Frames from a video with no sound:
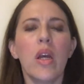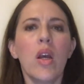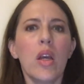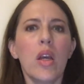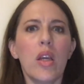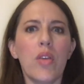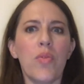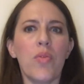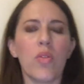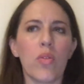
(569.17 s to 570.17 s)
if
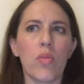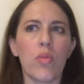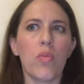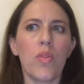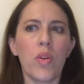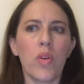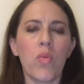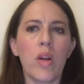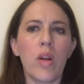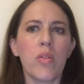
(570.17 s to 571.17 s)
you're
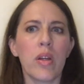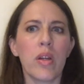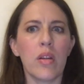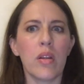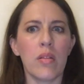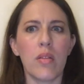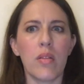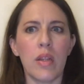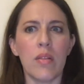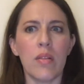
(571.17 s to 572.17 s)
wondering,
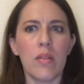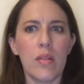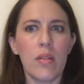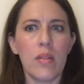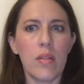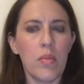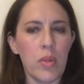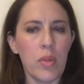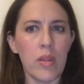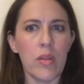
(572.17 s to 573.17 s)
and I
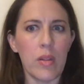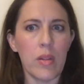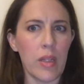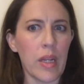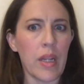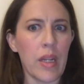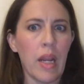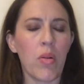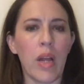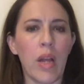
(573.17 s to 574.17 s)
will
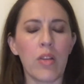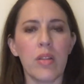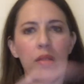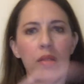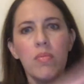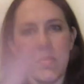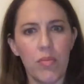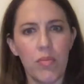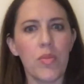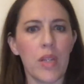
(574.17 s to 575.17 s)
actually
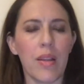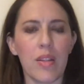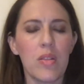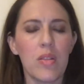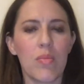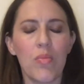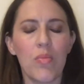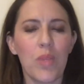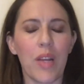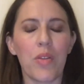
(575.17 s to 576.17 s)
telling this
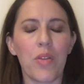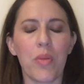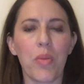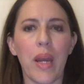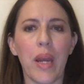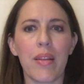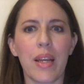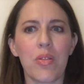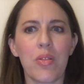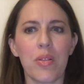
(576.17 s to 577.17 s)
kind of career path, I
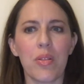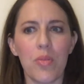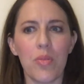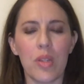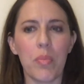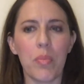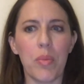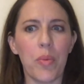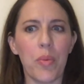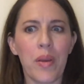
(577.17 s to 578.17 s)
actually lose some people.
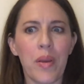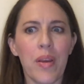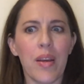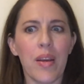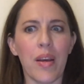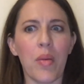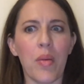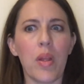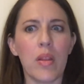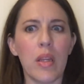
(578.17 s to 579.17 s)

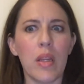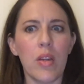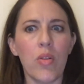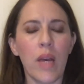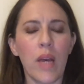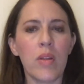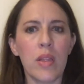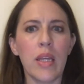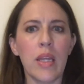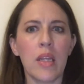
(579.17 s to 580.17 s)
You have to think
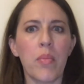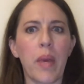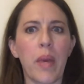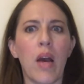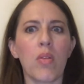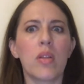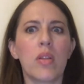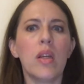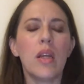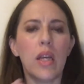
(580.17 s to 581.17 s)
about
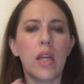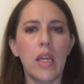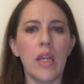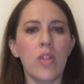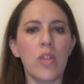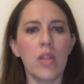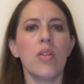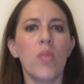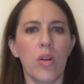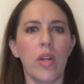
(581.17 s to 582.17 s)
each thing that you
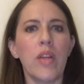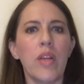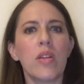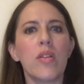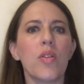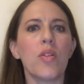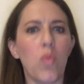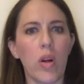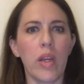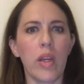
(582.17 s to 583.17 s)
learn, each thing you're
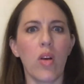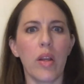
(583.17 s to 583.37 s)
working on.